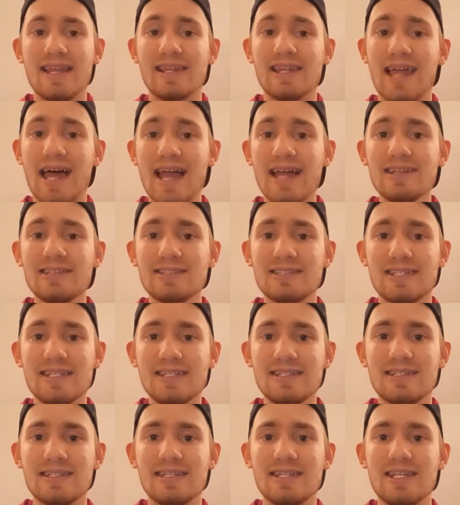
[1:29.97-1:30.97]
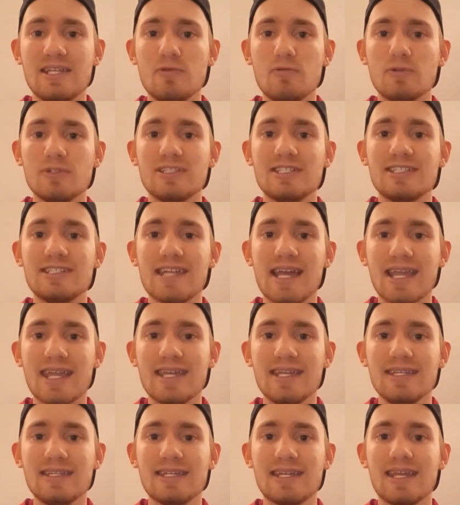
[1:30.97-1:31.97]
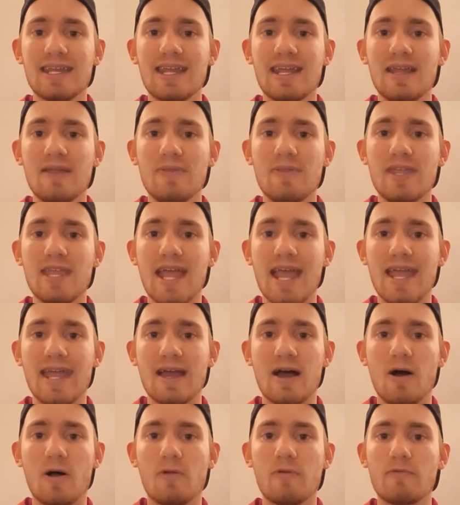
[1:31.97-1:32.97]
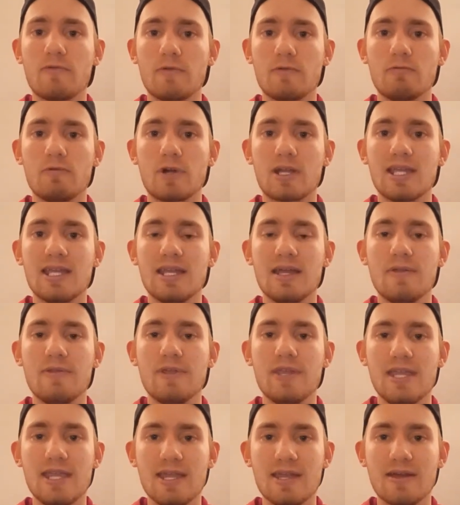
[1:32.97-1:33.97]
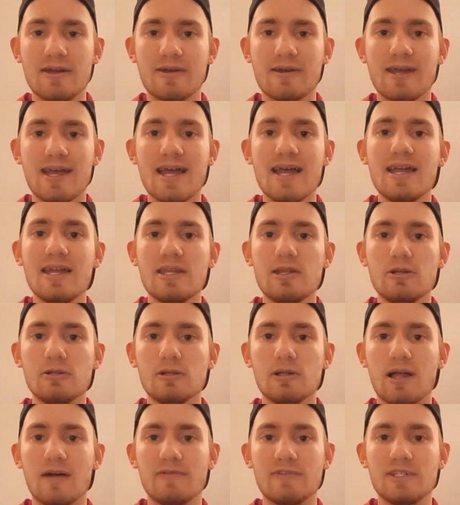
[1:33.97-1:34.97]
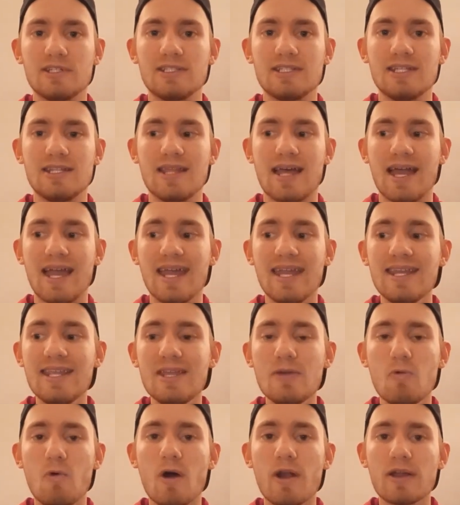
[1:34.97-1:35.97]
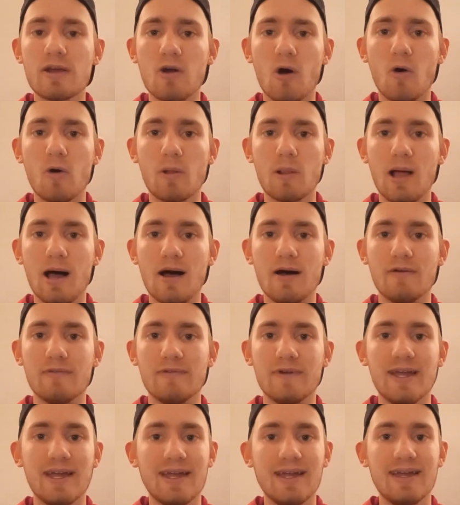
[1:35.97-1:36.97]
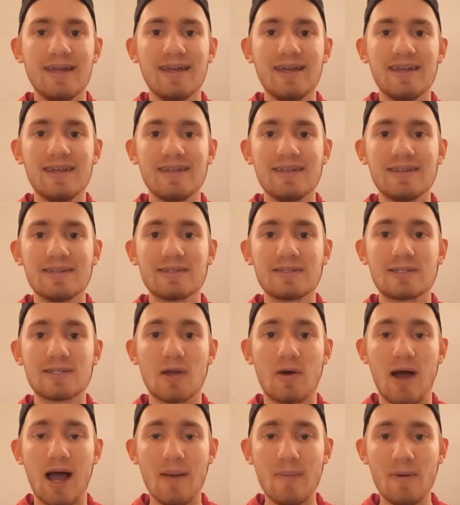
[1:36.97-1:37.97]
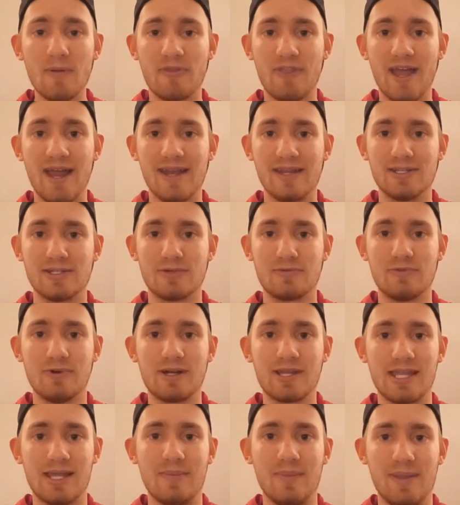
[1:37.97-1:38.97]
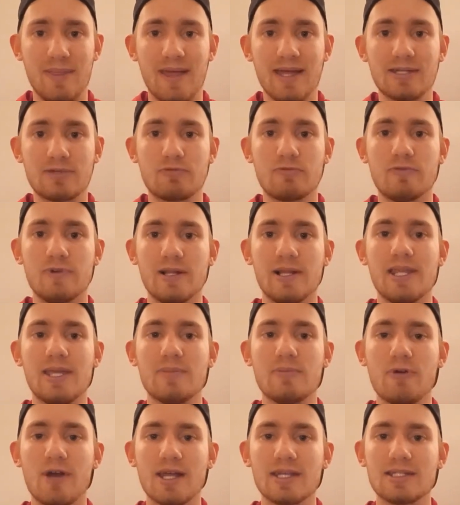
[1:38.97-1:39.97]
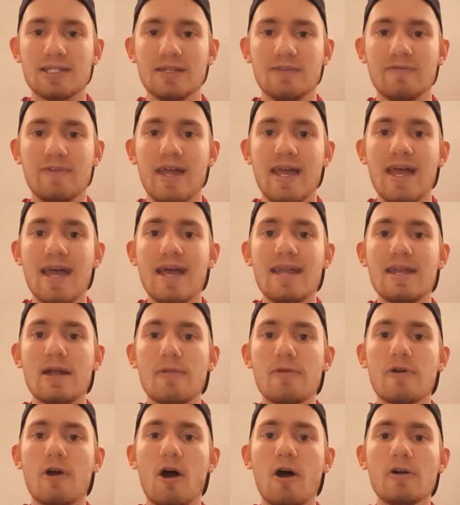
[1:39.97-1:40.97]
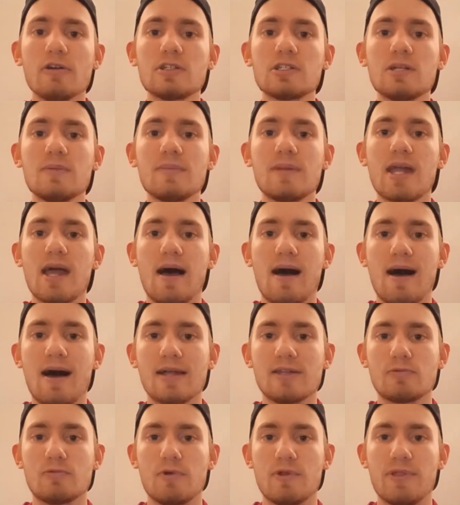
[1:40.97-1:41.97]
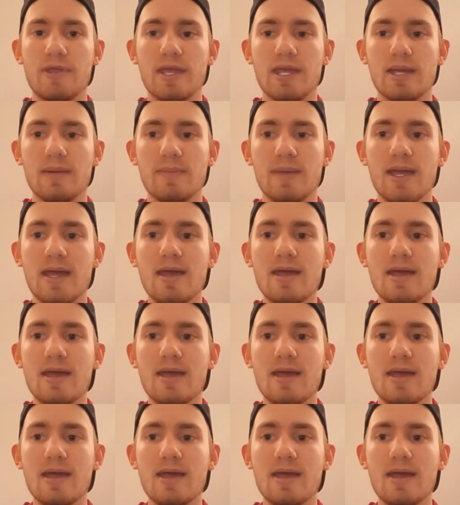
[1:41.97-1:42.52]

Last season, he was second in the AL for Rookie of the Year. You love to see that. And he won a Gold Glove. So how about that as a rookie? I mean, that's really impressive. Now, there are some cons with him.